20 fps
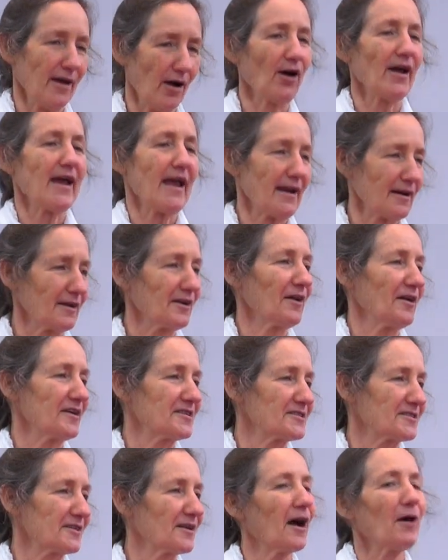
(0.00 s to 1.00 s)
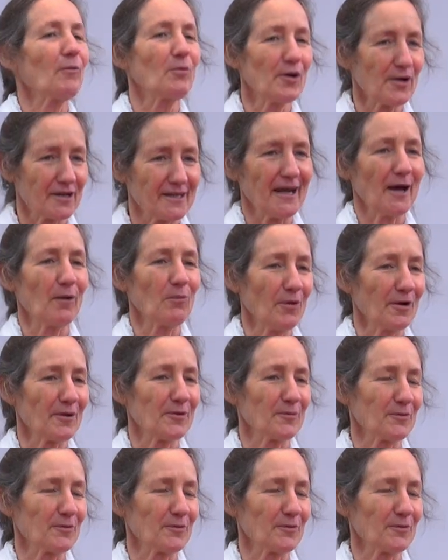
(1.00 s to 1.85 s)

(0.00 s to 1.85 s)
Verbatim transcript: I analysed it. I worked out what it